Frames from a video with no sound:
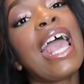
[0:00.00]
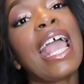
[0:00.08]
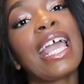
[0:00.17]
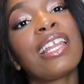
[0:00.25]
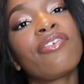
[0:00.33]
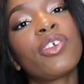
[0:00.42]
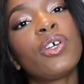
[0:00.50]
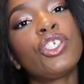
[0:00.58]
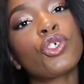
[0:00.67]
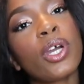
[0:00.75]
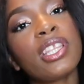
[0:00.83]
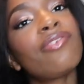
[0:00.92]
And if you
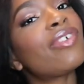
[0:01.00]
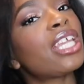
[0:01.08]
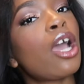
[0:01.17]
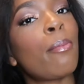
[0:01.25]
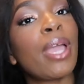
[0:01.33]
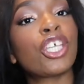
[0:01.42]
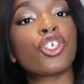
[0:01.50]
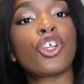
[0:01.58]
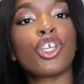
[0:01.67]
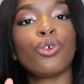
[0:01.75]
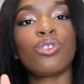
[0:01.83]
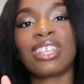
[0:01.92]
enjoyed the video, make sure
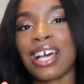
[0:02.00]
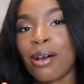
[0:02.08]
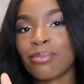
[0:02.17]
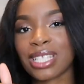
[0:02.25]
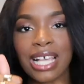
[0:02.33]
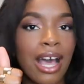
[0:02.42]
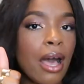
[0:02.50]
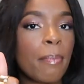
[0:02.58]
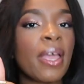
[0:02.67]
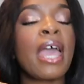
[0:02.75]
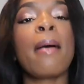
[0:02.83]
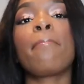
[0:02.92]
you thumbs
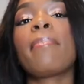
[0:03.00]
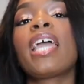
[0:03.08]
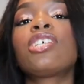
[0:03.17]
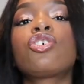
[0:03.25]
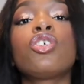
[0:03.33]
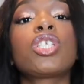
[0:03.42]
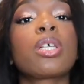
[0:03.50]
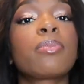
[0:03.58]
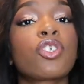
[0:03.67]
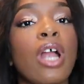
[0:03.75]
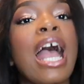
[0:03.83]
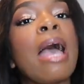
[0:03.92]
up. Make sure you
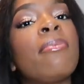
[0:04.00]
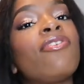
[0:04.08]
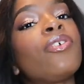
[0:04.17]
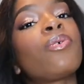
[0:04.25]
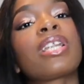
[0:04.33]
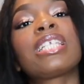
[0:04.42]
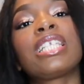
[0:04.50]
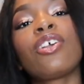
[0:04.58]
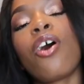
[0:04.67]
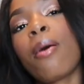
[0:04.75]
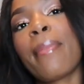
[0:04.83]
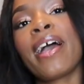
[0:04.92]
subscribe if you want to see
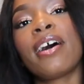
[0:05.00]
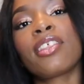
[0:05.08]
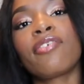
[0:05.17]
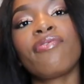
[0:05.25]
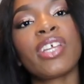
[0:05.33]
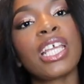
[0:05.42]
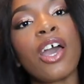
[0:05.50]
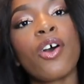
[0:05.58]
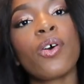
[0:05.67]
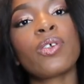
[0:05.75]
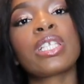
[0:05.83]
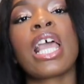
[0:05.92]
all my other
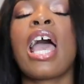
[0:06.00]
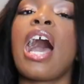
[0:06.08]
videos.